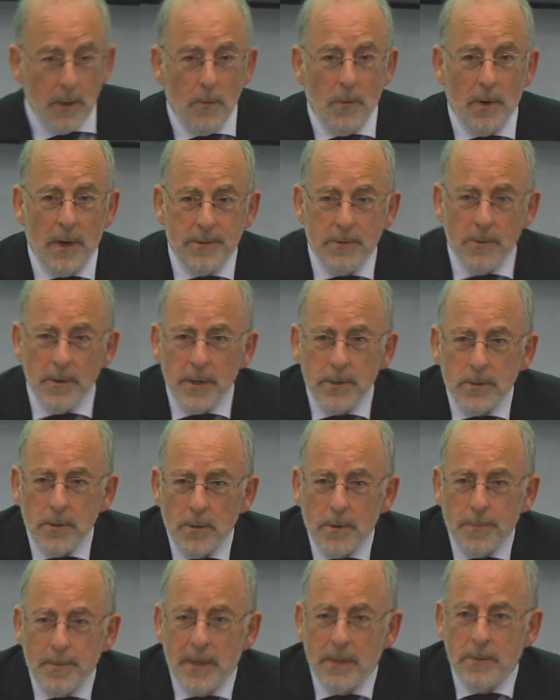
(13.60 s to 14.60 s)
what I thought I'd
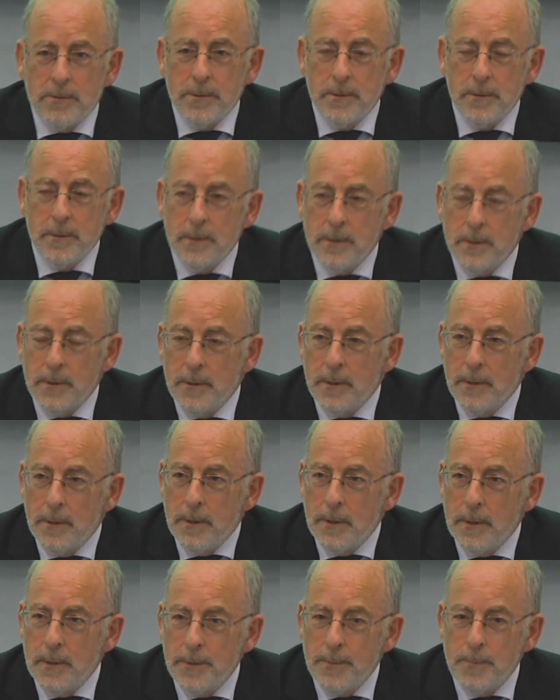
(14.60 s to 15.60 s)
talk about:
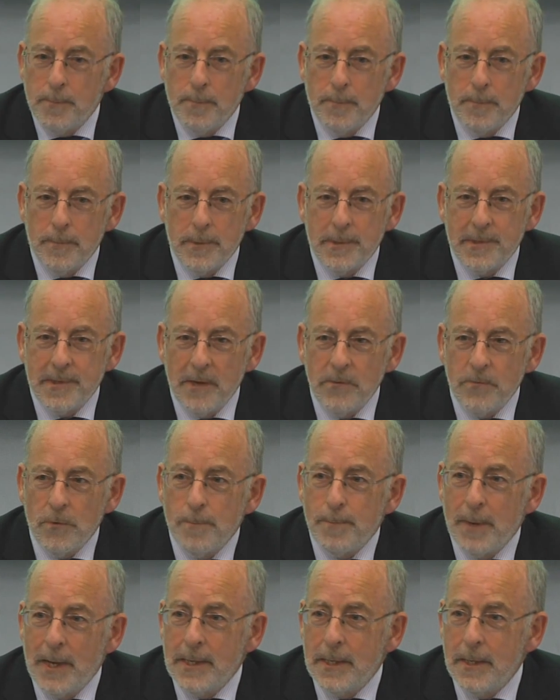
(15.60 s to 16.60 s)
central
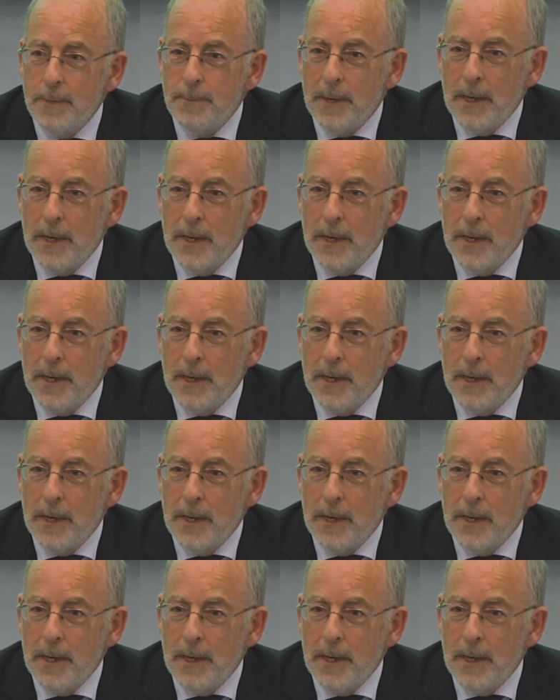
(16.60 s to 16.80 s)
banking